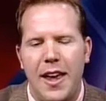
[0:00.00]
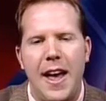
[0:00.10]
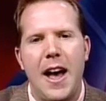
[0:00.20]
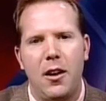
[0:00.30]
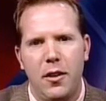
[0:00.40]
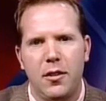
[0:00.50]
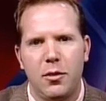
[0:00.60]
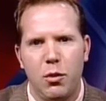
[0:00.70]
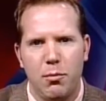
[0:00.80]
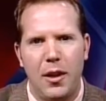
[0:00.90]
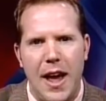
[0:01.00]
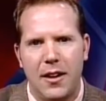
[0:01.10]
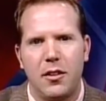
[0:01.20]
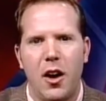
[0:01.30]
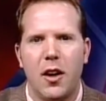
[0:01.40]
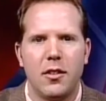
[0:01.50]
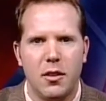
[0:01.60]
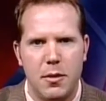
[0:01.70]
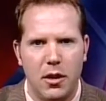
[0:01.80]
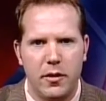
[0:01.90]
callus with black dots in
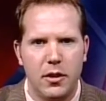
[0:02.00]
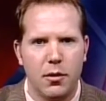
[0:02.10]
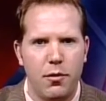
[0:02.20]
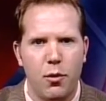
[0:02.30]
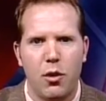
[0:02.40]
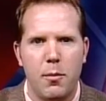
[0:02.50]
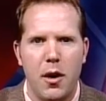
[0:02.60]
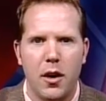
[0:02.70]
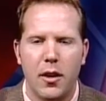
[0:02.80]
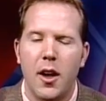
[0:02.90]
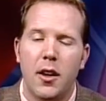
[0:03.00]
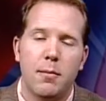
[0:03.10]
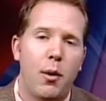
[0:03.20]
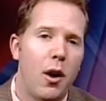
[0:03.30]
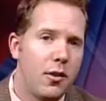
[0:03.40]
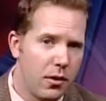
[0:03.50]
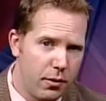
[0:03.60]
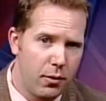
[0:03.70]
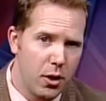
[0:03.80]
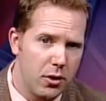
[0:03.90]
the middle of it to form on parts of the
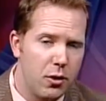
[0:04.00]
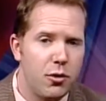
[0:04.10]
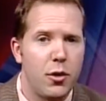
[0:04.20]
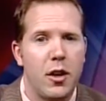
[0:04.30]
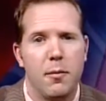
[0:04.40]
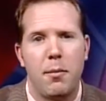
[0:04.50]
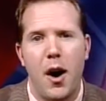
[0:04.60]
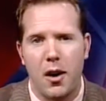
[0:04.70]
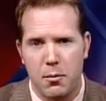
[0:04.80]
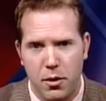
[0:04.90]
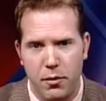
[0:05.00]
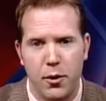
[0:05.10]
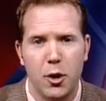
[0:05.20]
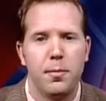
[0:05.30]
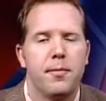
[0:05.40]
foot, usually on the bottom of the foot.